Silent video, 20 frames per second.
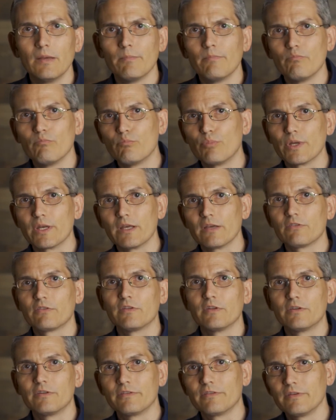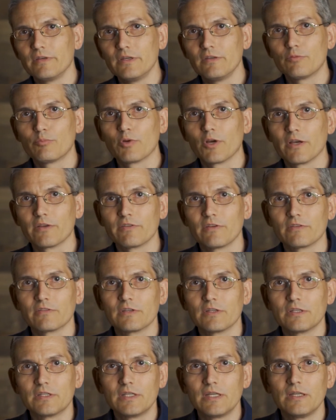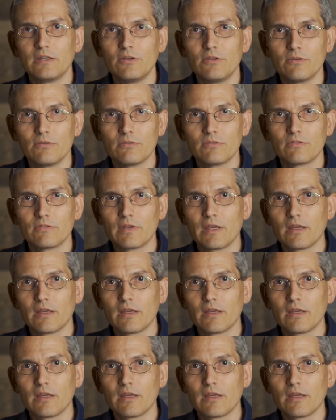But as the disease process continues